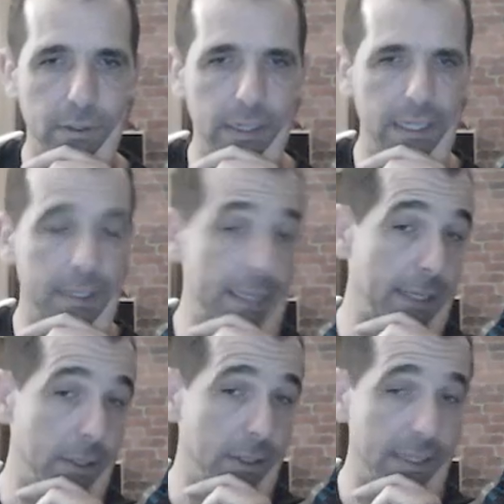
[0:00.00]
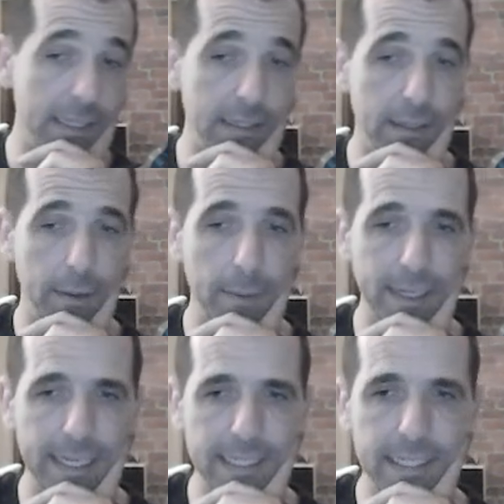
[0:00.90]
And now you look at it, I mean, it
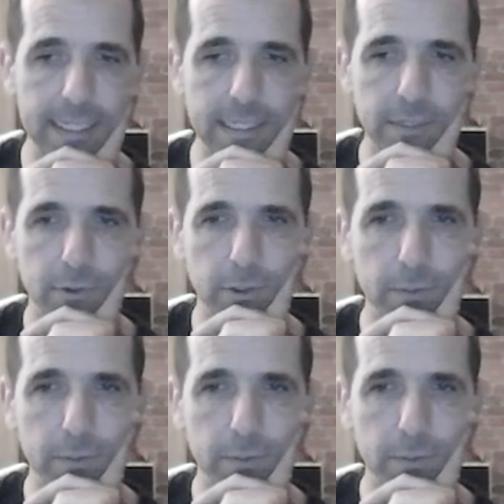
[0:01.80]
is an easy draw.